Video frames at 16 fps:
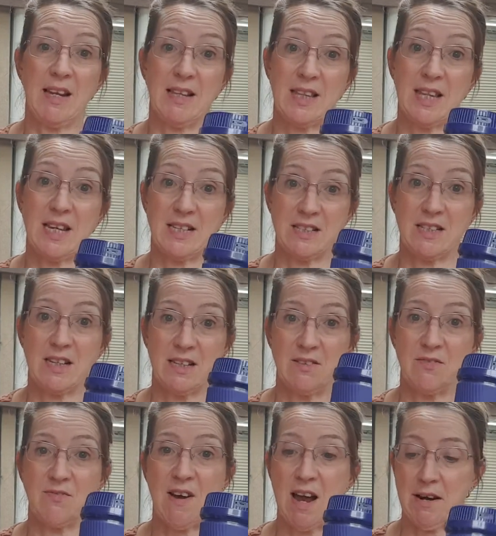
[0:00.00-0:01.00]
this is
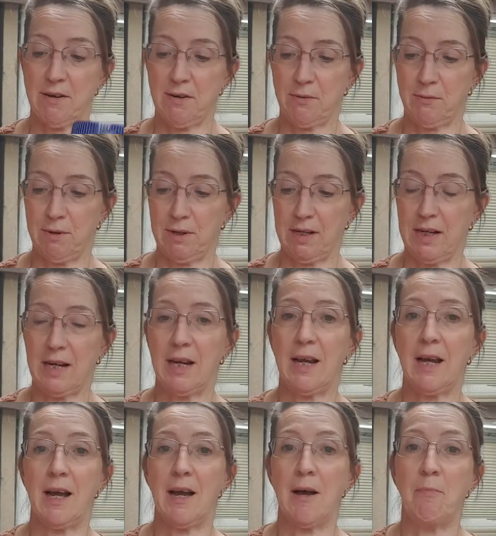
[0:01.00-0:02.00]
far and away
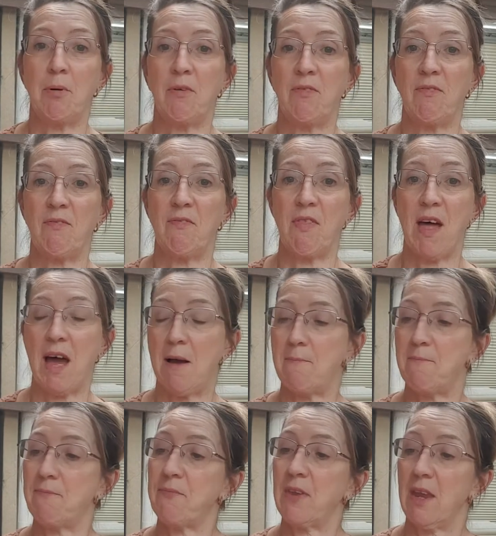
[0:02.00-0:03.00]
above that.
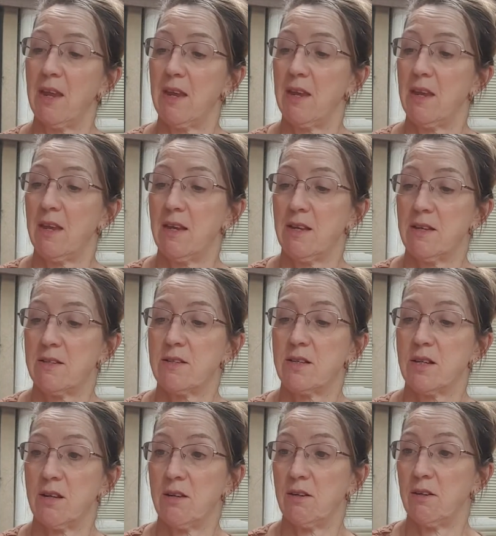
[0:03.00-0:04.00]

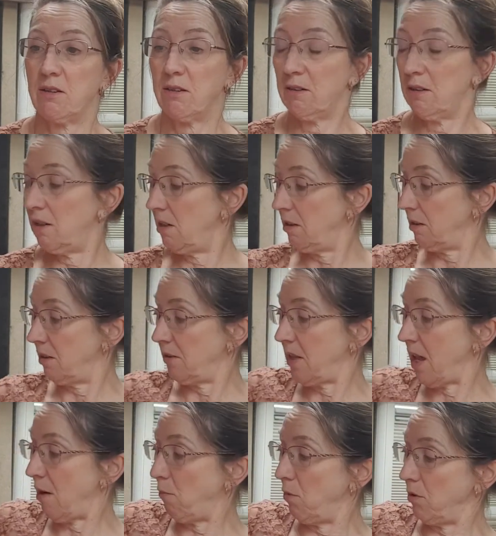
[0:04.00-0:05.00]
So although
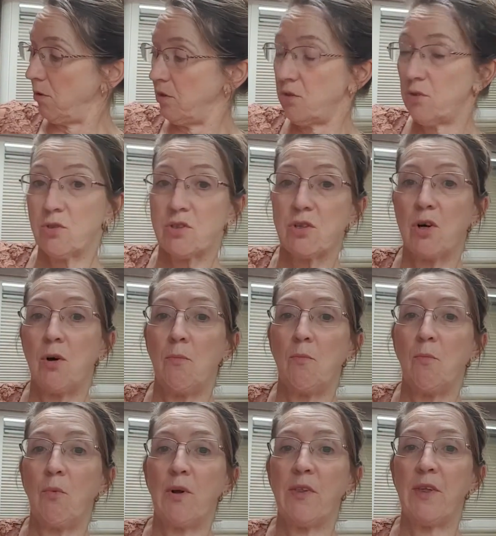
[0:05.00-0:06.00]
that one does
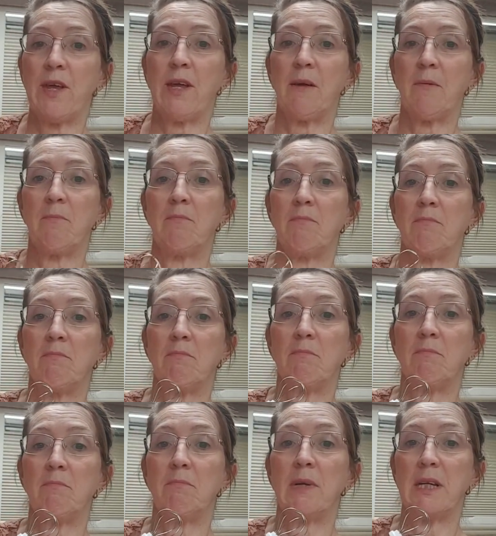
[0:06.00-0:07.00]
come with a
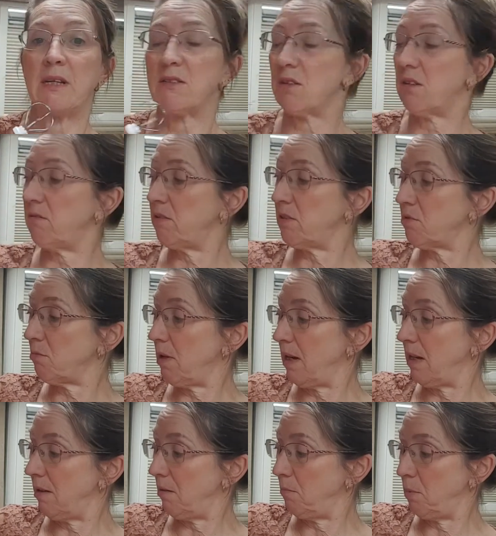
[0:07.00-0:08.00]
mixer as
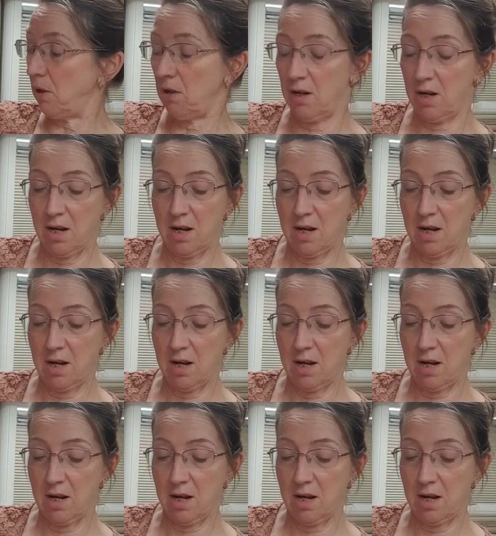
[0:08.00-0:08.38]
well, but